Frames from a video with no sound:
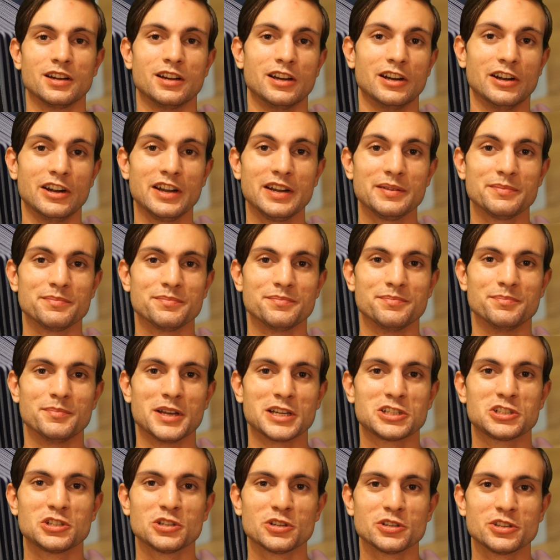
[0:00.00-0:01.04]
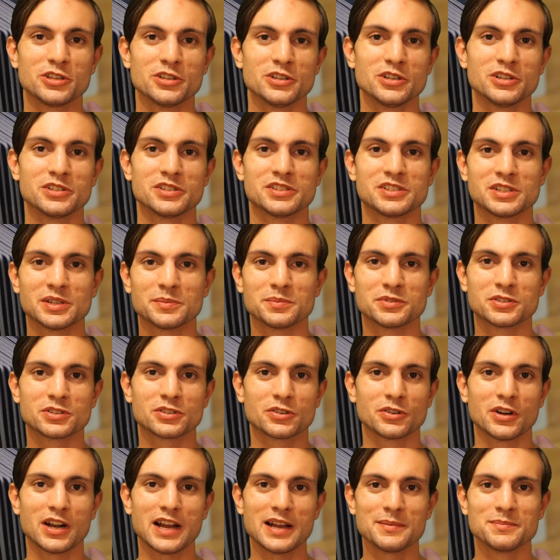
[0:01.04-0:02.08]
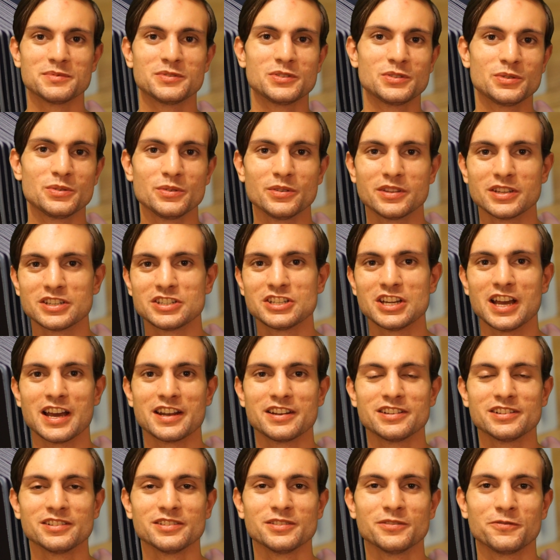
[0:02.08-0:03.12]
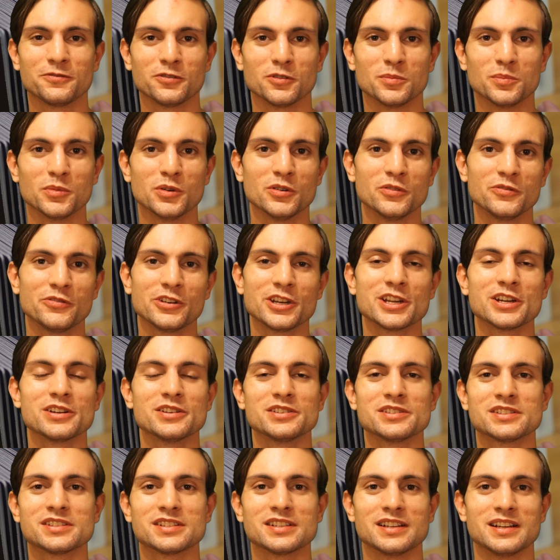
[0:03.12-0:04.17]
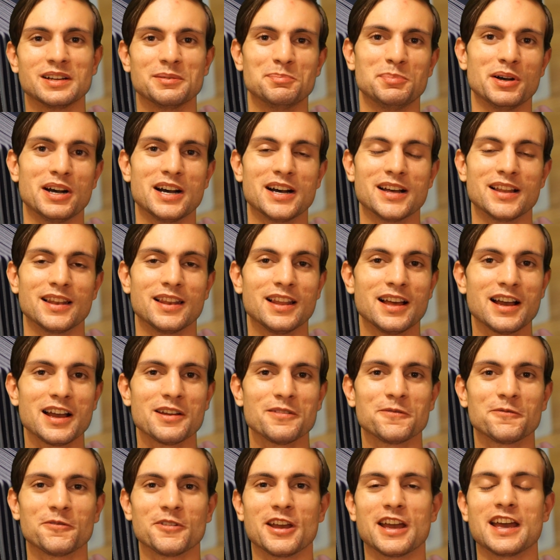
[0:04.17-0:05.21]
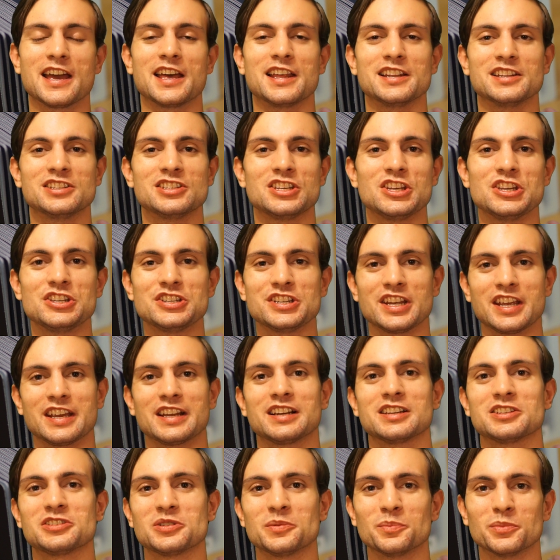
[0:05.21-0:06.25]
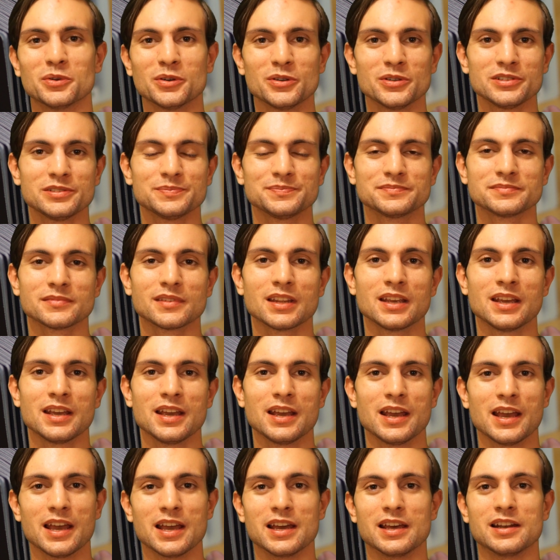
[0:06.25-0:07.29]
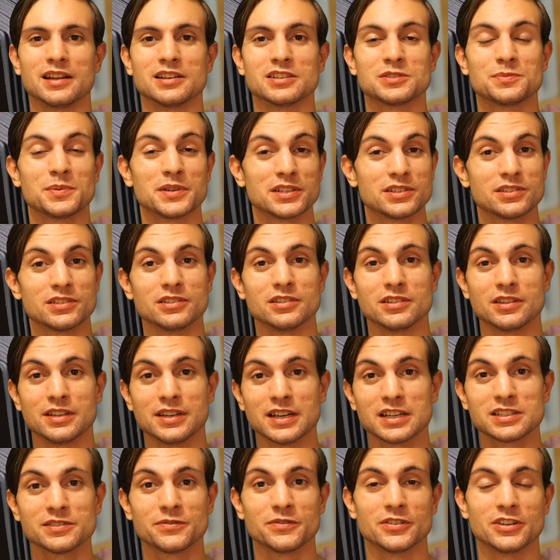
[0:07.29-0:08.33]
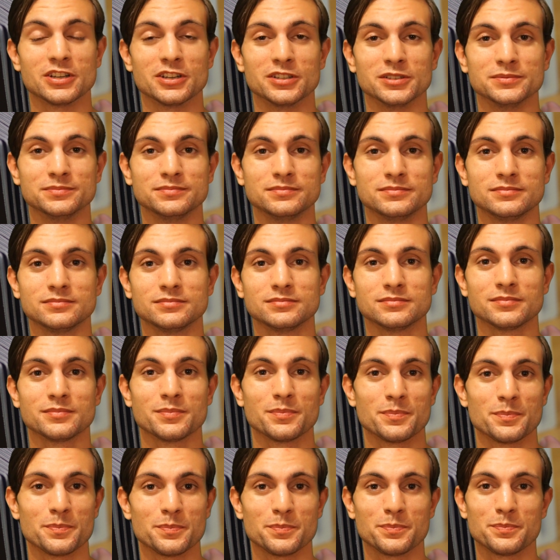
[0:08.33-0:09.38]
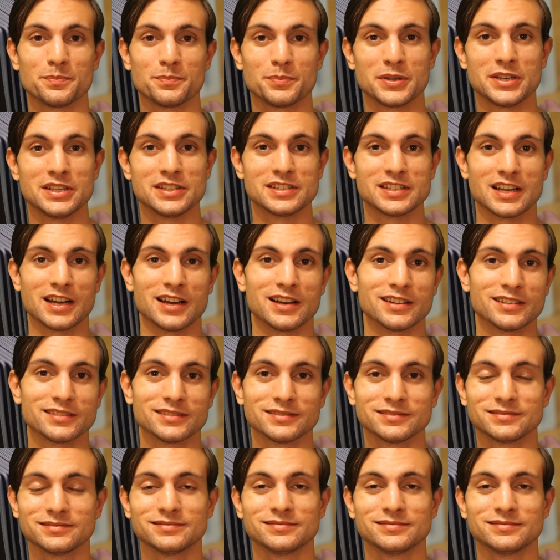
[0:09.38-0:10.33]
All right, make sure you're subscribed to the channel for more videos about life and teaching English abroad, and I'll speak to you in the next video. Peace out.